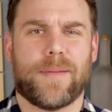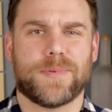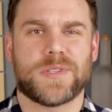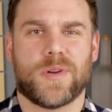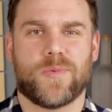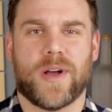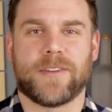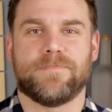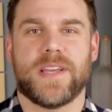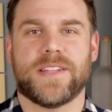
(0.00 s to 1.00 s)
episode
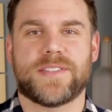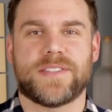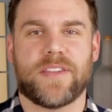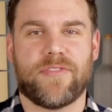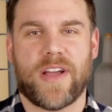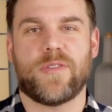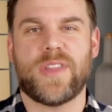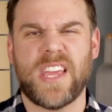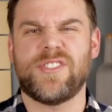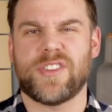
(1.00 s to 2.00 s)
1. It's the
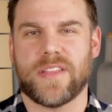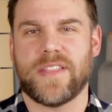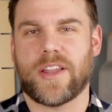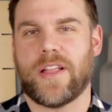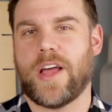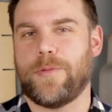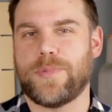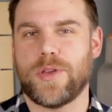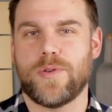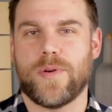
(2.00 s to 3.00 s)
foundation that'll
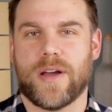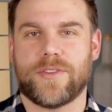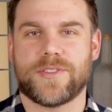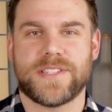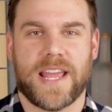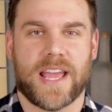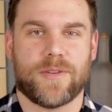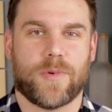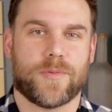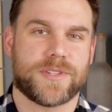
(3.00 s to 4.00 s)
help you
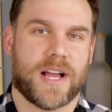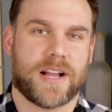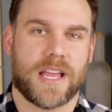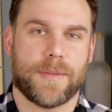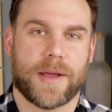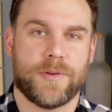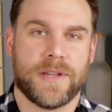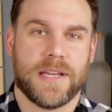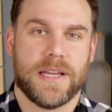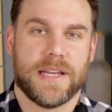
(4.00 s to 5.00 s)
understand what we're talking about
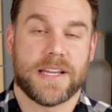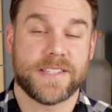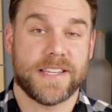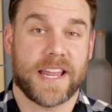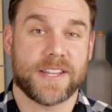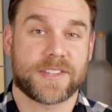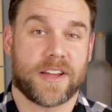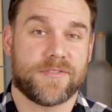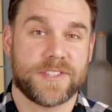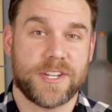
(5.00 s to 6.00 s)
in today's
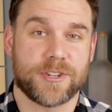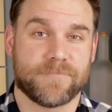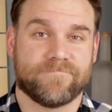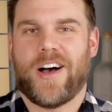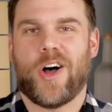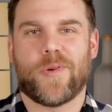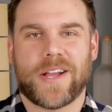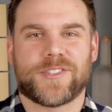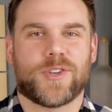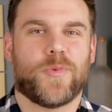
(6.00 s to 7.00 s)
conversation. All
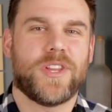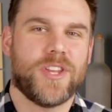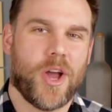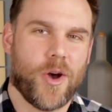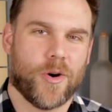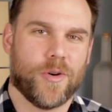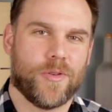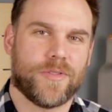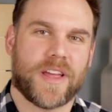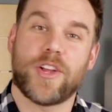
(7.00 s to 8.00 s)
right, so we
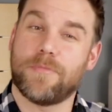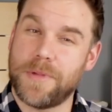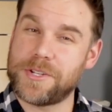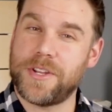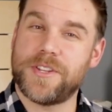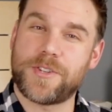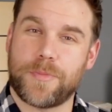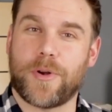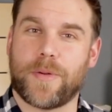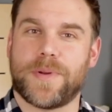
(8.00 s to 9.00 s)
know that your mission is your
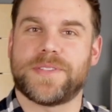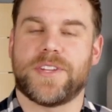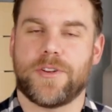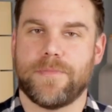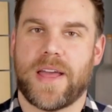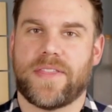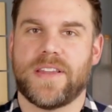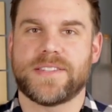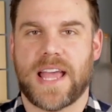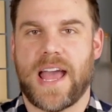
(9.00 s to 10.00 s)
purpose and your
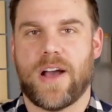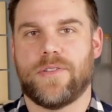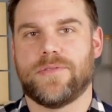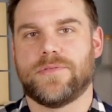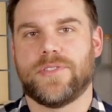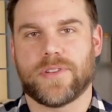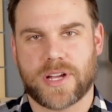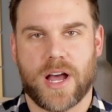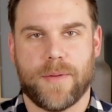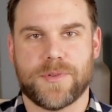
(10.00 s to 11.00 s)
method is how you're
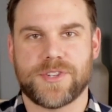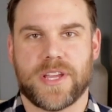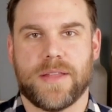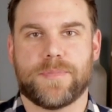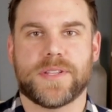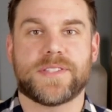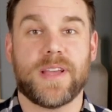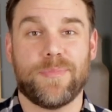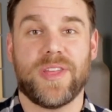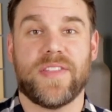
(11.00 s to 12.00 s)
accomplishing it. But
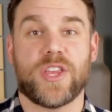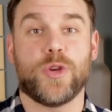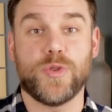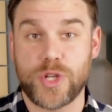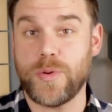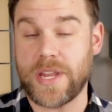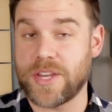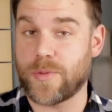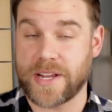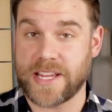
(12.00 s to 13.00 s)
something that you do
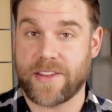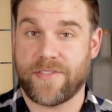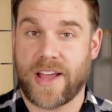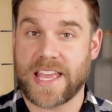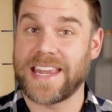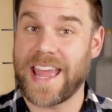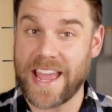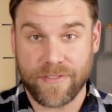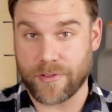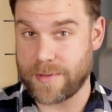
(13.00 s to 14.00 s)
need to identify in
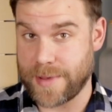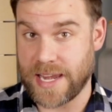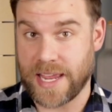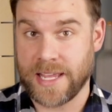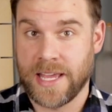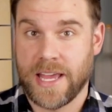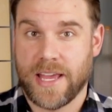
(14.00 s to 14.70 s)
every meeting